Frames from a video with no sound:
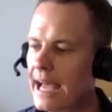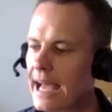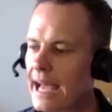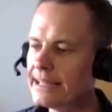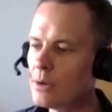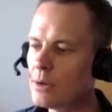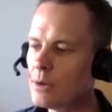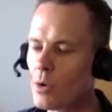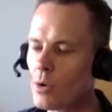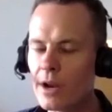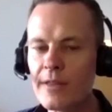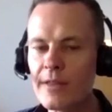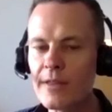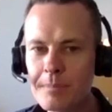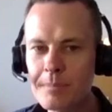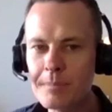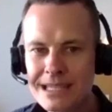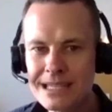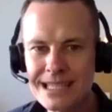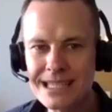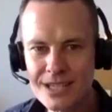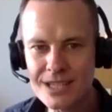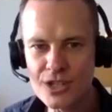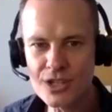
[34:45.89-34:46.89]
And then what are the
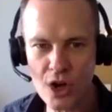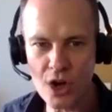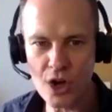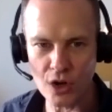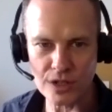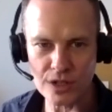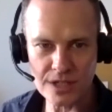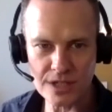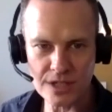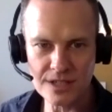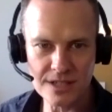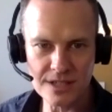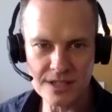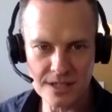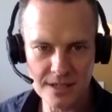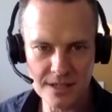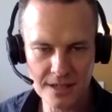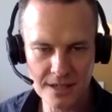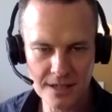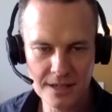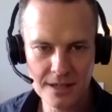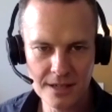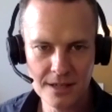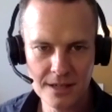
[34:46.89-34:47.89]
business costs
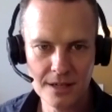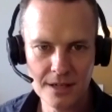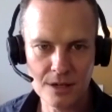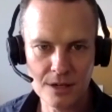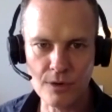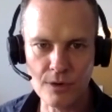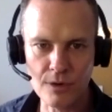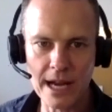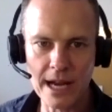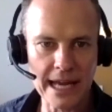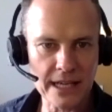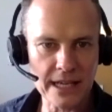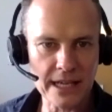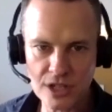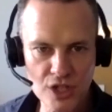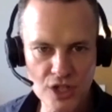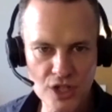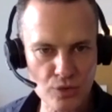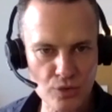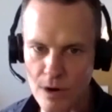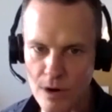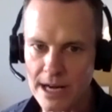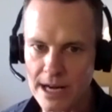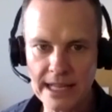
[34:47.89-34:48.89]
related to
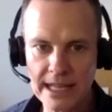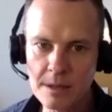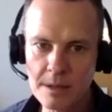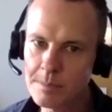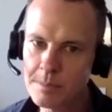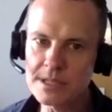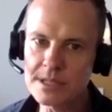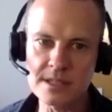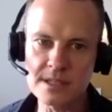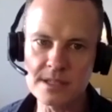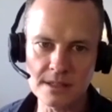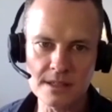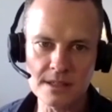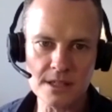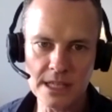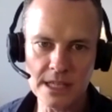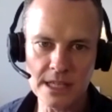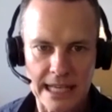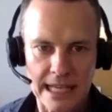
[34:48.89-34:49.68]
just running the business?